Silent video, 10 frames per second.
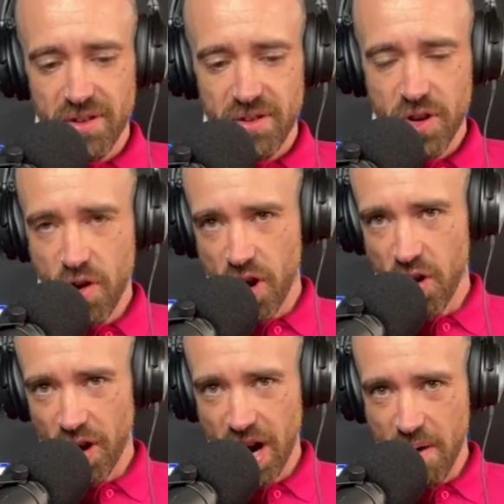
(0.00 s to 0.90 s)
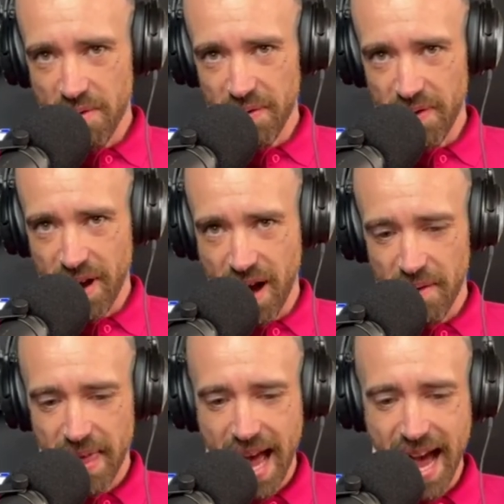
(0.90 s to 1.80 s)
got a lot going for you.
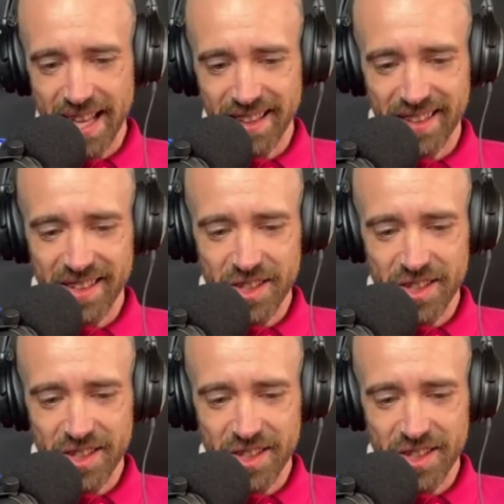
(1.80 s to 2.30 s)
And